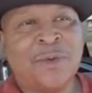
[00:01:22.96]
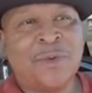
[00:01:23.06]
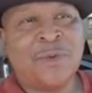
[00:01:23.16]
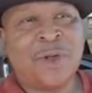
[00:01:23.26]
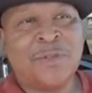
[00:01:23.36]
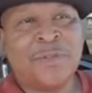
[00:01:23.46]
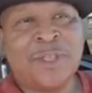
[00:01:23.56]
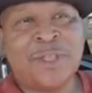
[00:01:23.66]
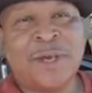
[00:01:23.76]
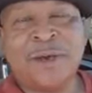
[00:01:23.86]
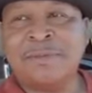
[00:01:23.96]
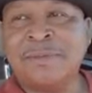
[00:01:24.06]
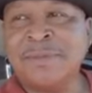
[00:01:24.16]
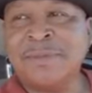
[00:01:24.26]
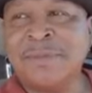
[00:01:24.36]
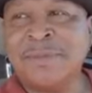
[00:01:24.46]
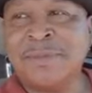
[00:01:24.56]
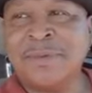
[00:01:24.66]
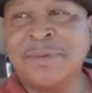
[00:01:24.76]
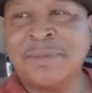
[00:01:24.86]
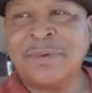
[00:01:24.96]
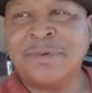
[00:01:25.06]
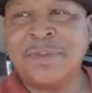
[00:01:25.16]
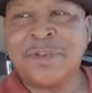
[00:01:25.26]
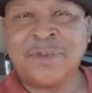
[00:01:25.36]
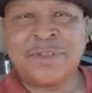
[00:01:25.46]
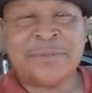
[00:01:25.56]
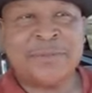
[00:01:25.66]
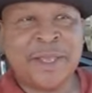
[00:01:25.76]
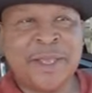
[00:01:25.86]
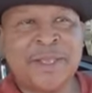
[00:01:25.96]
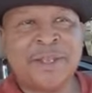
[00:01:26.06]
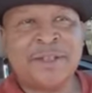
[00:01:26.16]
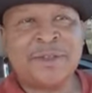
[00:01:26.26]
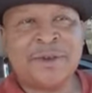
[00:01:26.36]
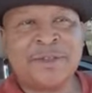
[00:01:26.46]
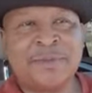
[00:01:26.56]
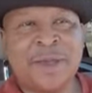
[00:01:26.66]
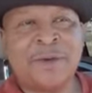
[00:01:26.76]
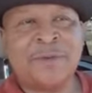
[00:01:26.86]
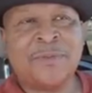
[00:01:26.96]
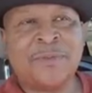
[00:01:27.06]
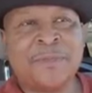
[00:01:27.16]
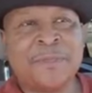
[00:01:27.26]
One of the videos I made talks about